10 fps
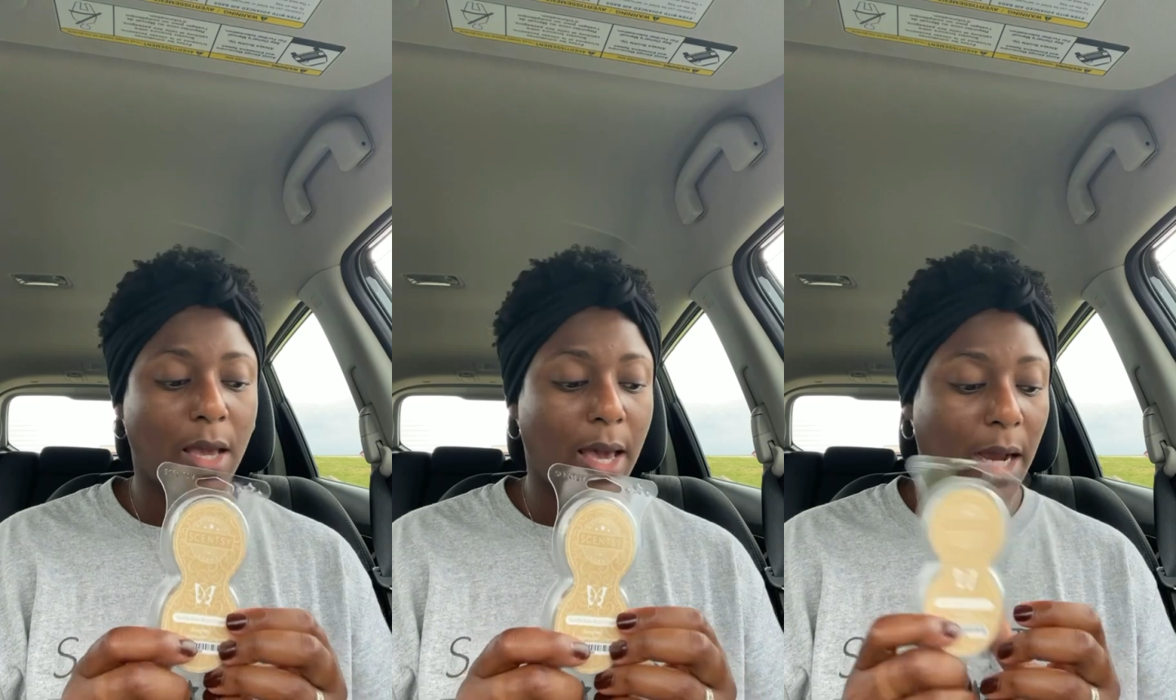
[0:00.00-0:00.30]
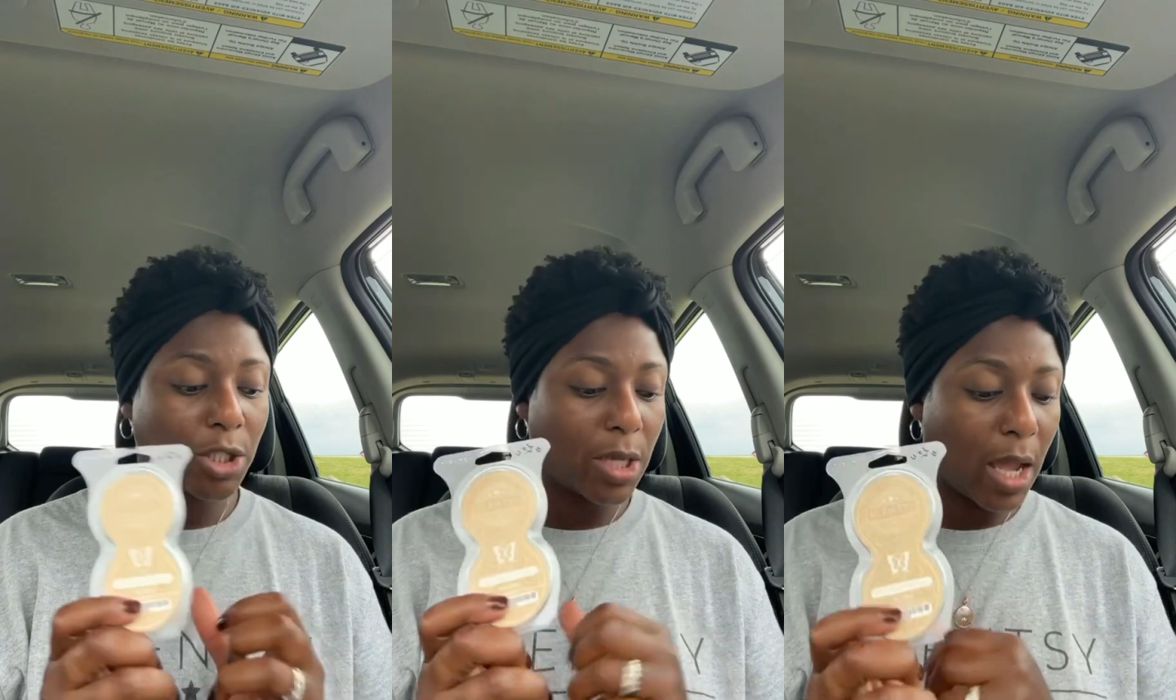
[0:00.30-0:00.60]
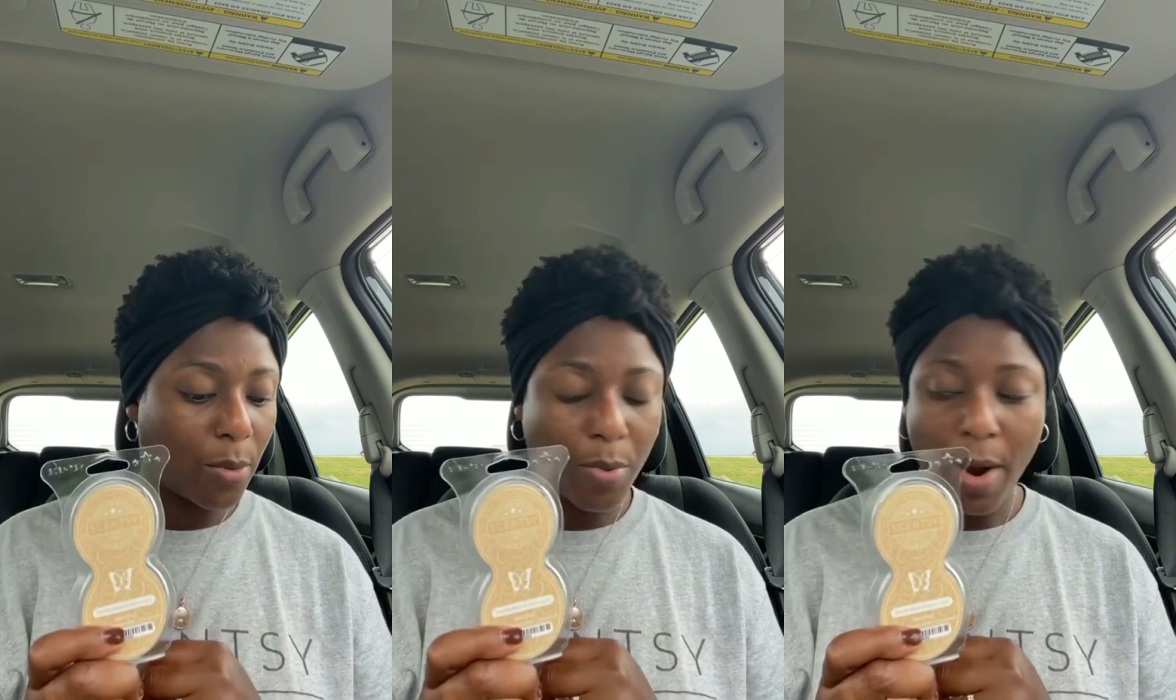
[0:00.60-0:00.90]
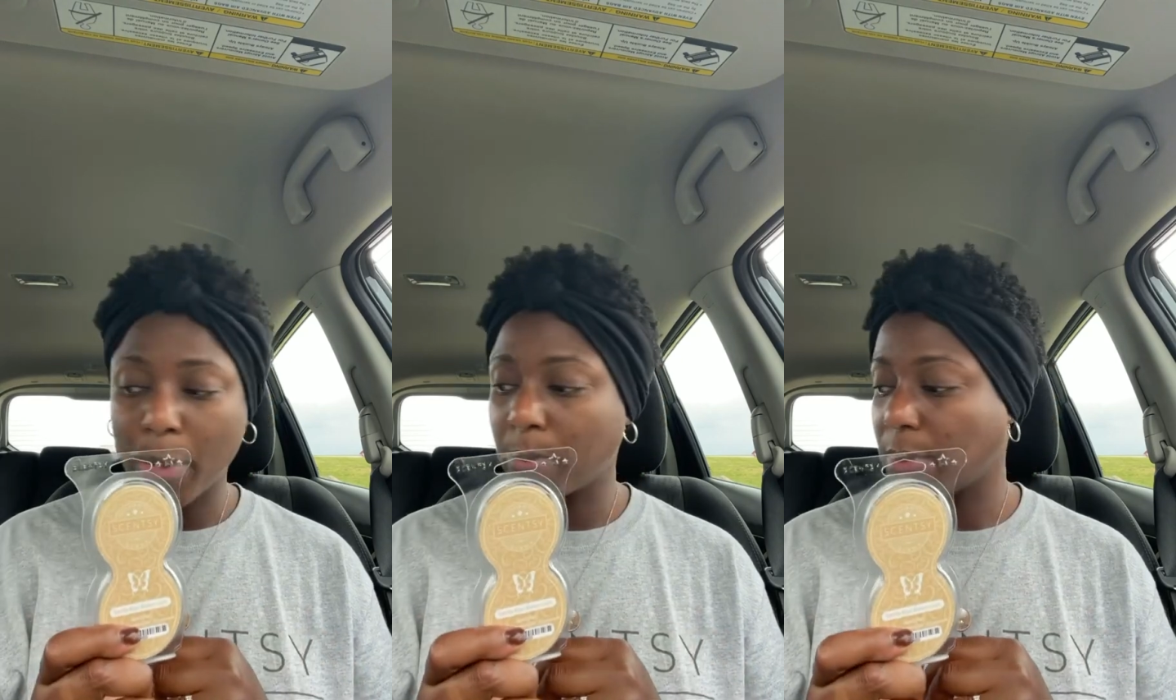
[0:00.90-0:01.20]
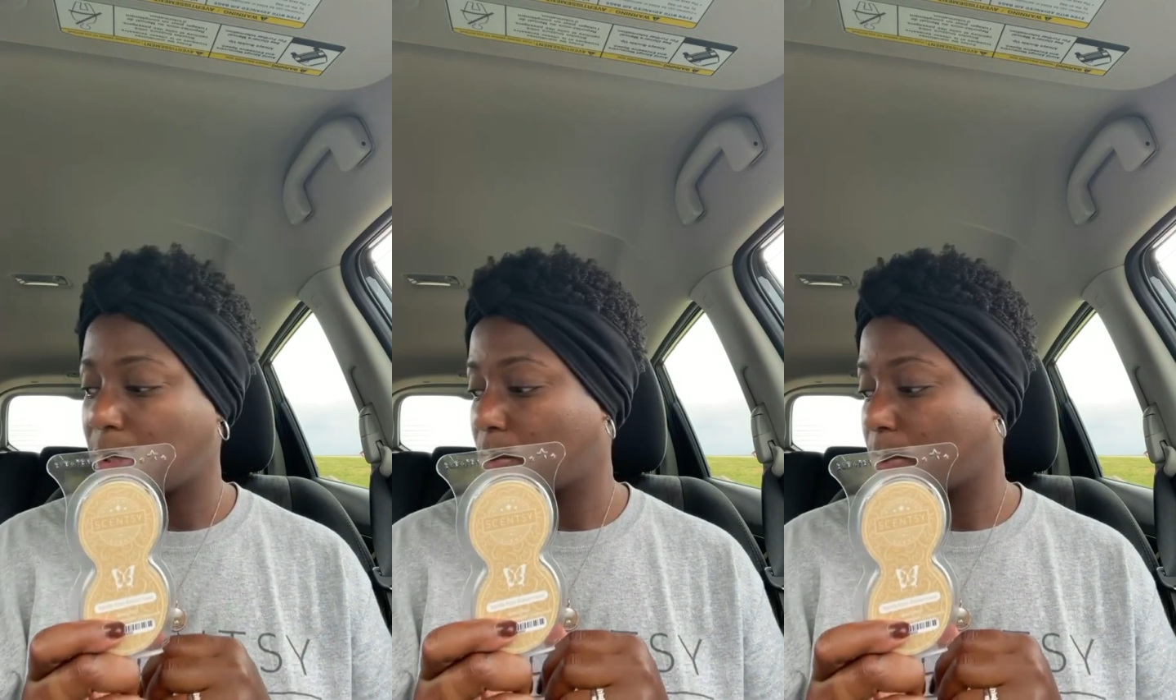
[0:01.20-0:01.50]
Actually, I would probably
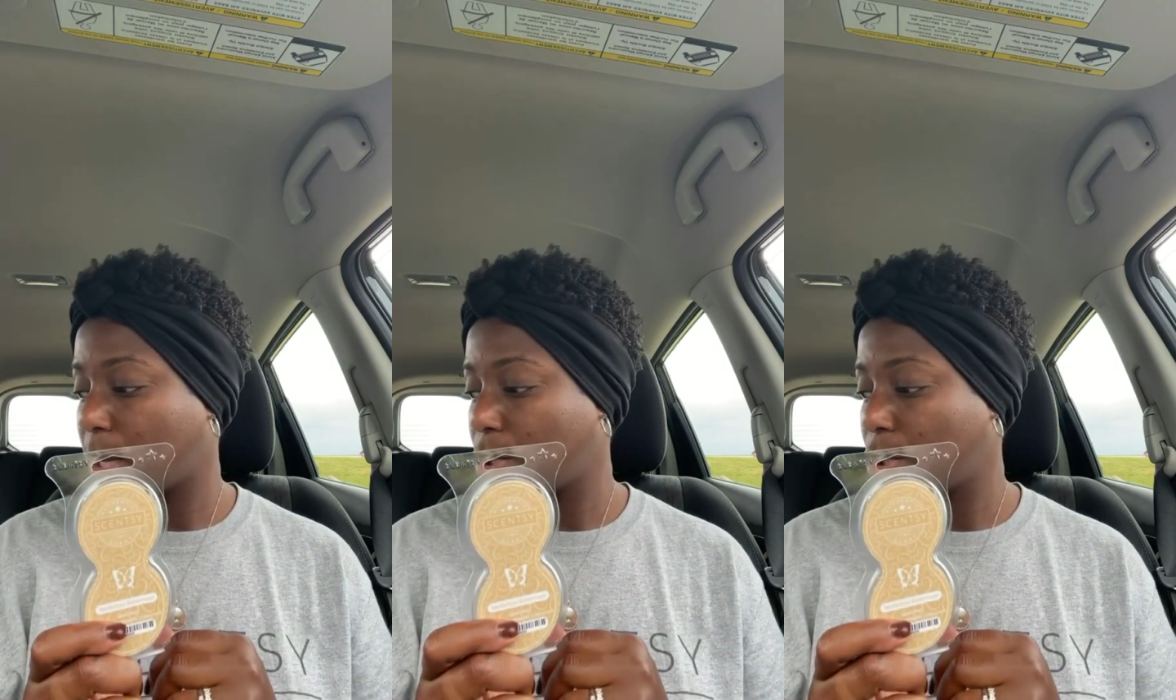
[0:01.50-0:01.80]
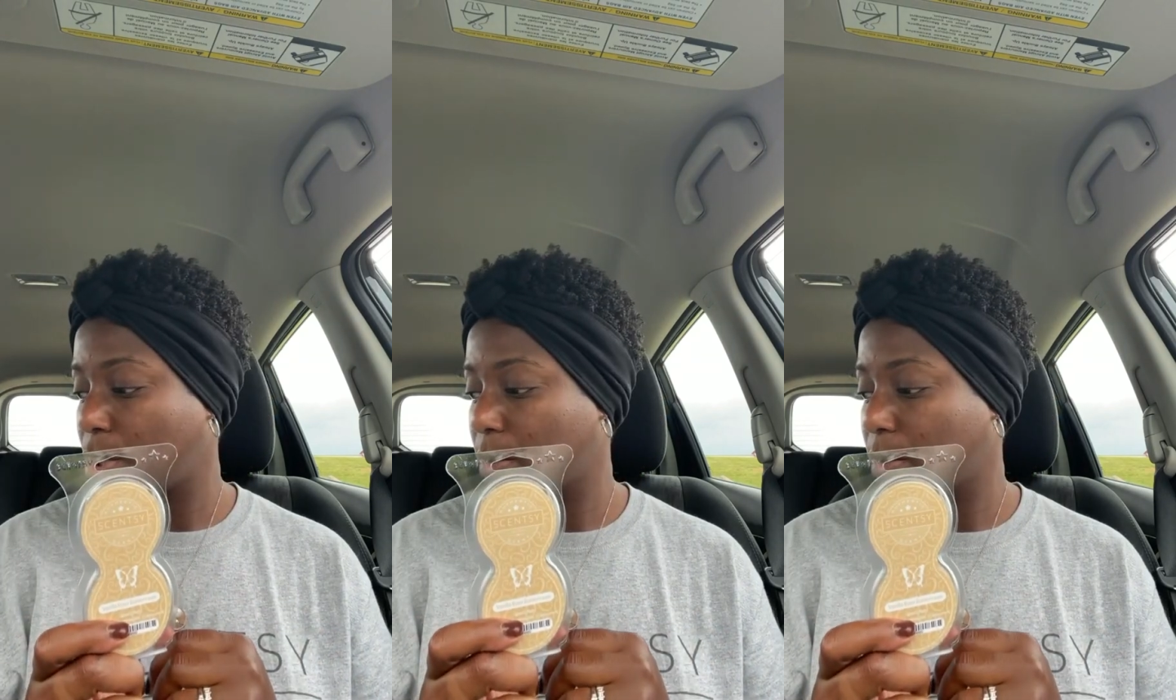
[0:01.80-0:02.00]
switch.